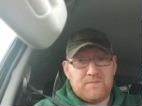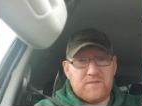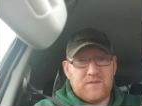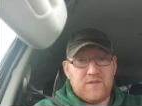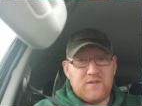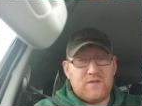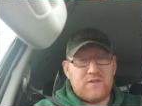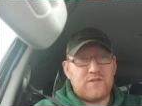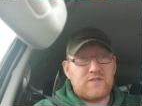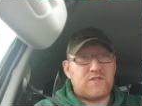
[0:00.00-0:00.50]

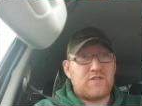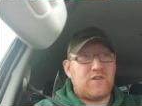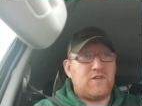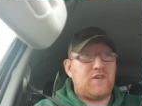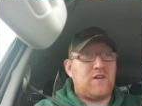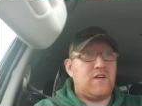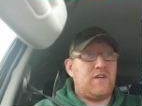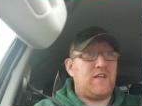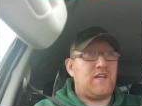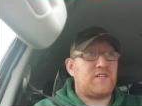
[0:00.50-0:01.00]
You know,
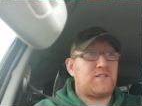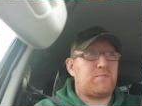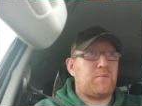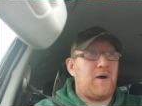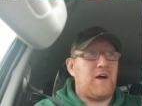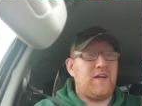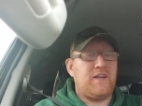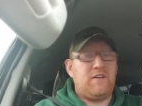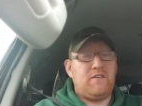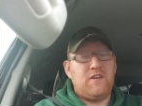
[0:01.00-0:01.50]
so that's
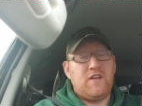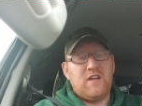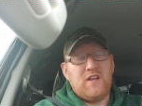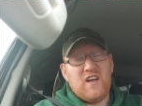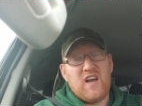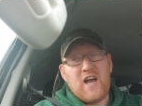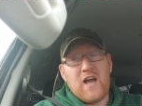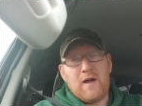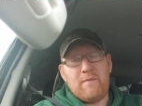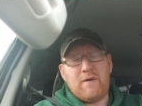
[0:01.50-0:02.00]
why
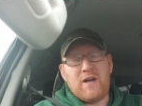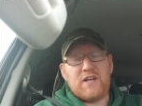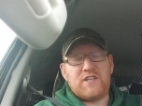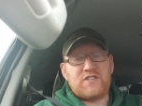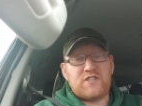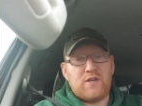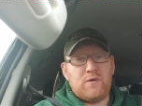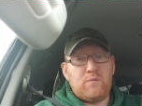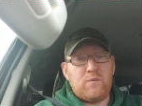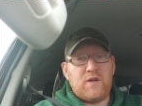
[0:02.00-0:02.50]
I'm
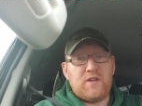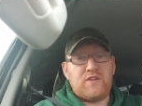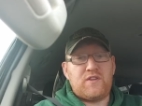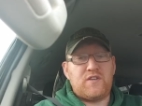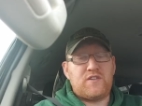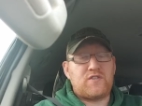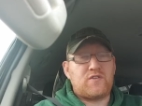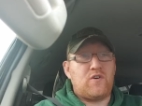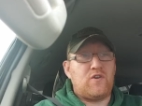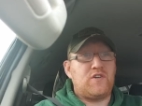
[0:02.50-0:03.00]
actually with
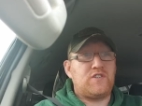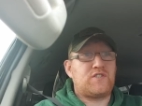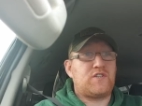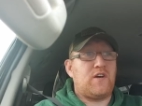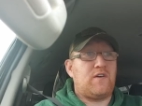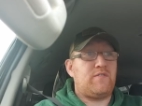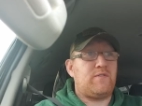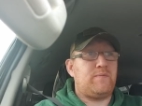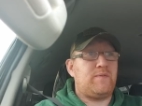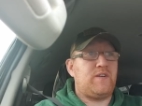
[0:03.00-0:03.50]
the Scottish
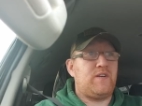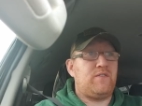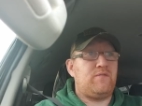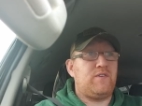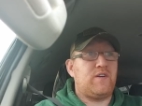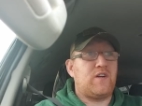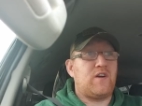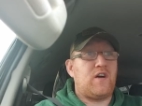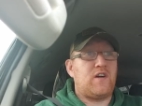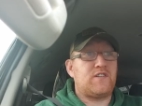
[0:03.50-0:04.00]
Government in
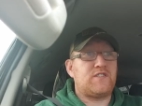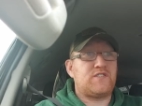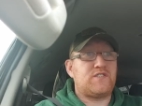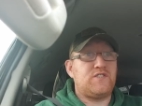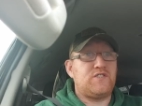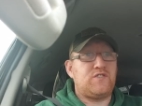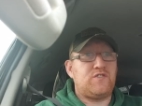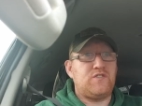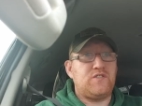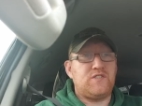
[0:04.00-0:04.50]
regards
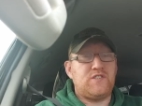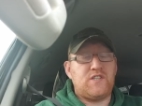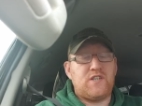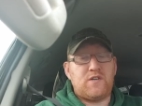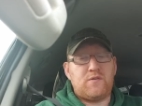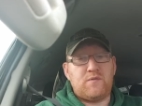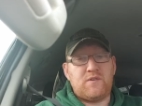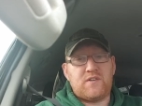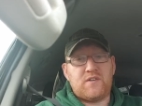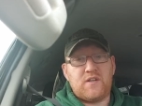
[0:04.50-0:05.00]
to shooting
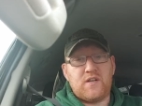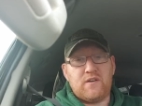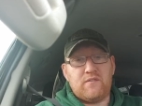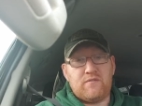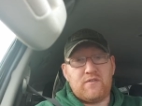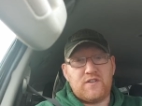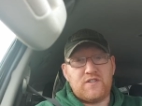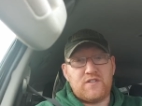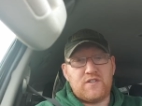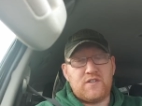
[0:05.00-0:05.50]
deer with night
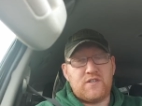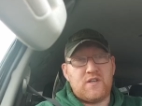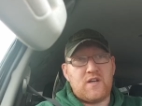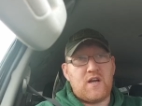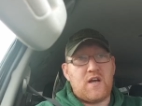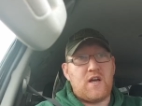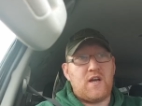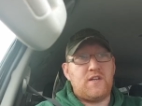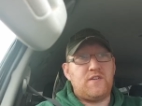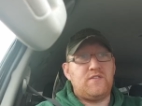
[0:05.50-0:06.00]
vision
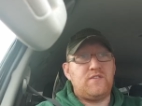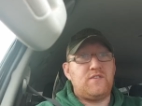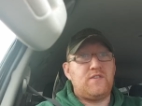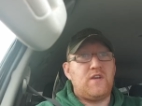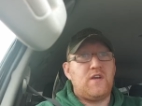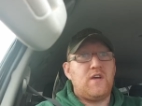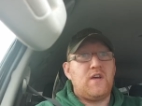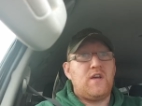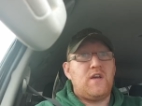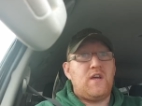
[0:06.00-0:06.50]
and
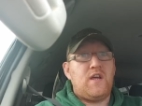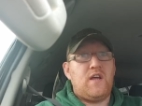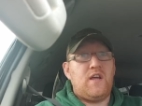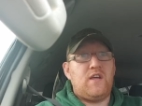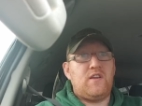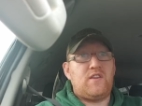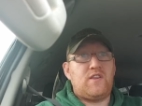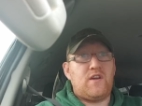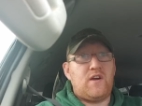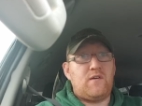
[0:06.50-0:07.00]

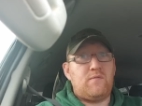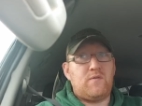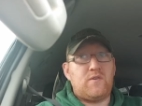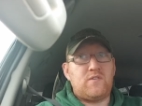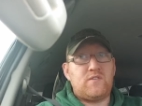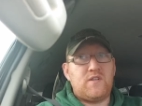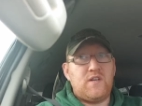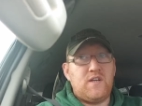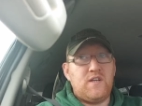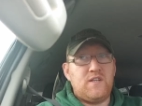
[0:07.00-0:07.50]

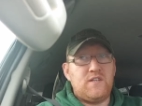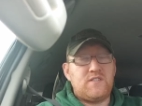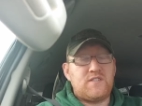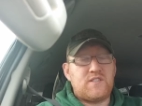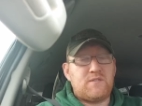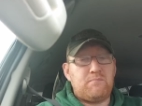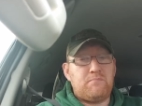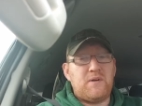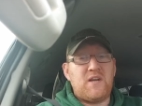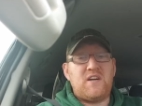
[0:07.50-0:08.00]
thermal.
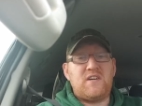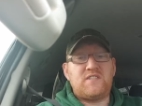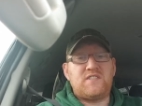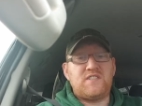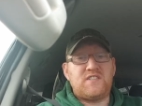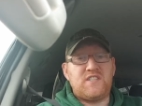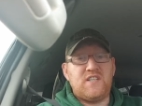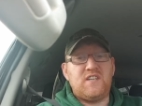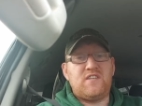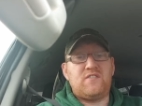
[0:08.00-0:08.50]
It's better to
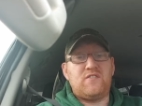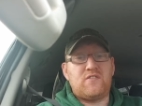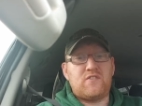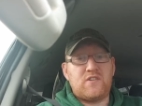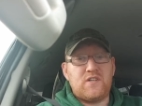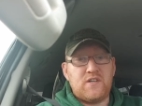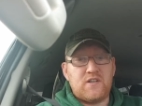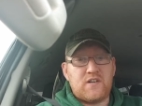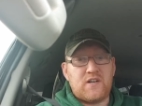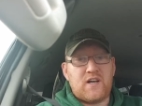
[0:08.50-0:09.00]
see through
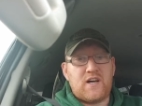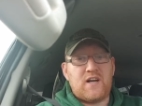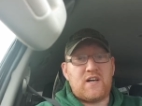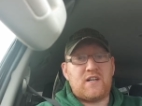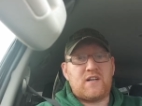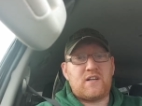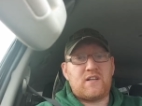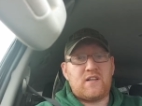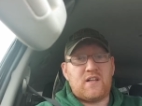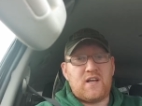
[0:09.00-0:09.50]
clear
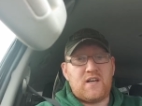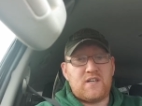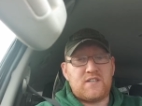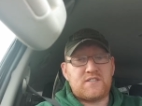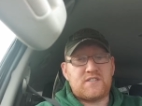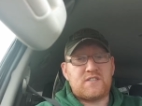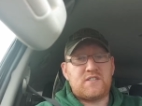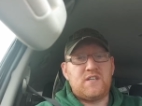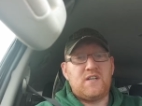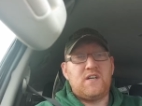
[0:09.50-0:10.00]

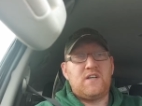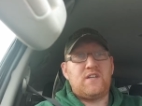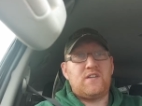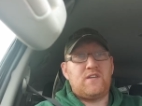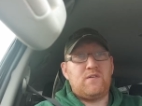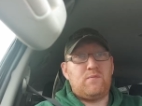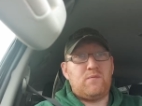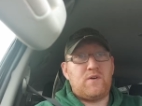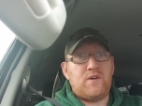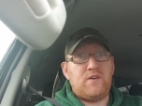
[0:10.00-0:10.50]
glass
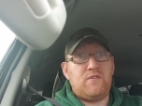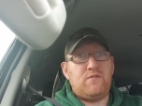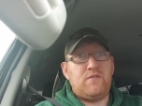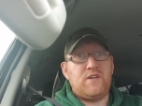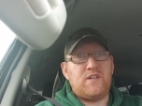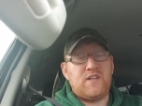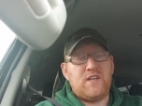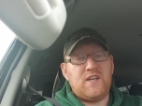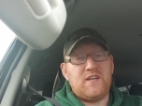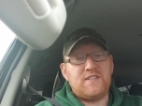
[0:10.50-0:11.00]
than what it
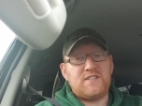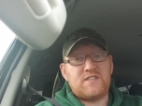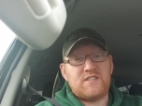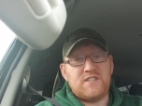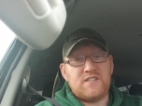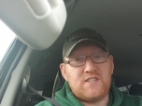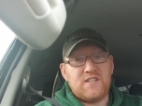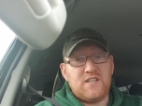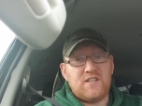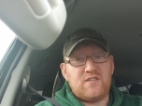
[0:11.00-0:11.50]
really is to
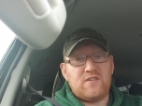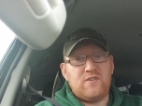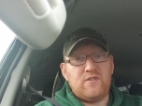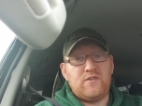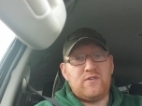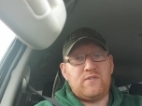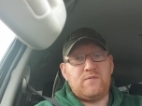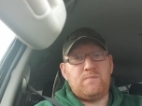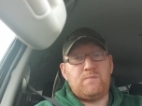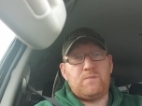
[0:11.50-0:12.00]
see
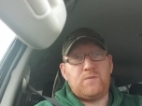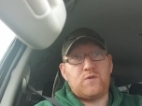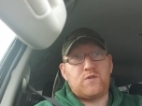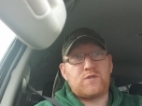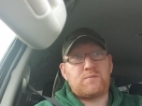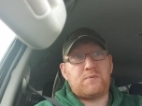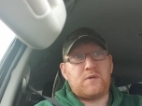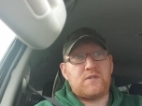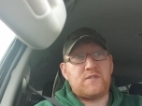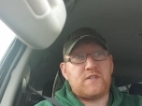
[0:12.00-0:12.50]
through
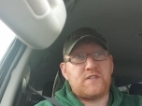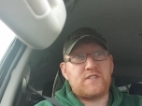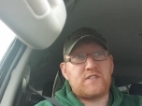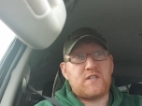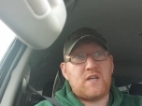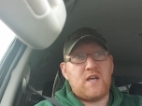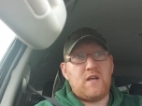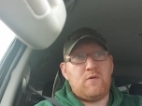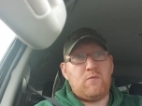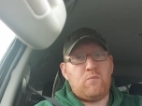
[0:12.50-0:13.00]
those
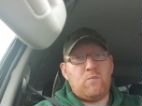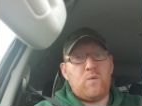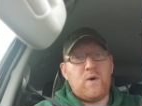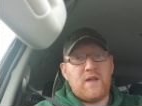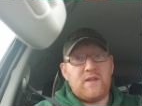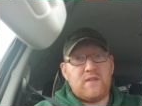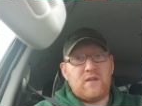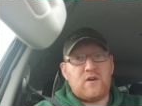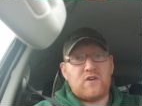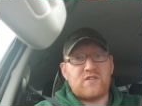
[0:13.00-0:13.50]
products
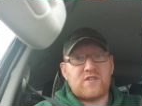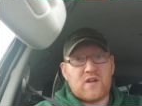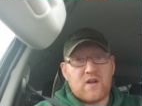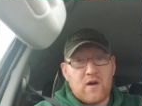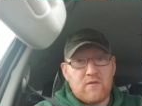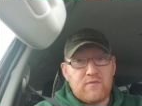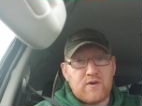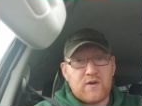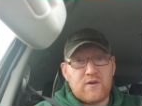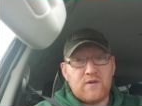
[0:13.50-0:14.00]
when there's
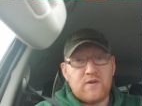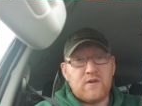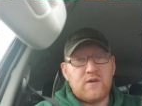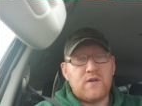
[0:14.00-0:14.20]
cover,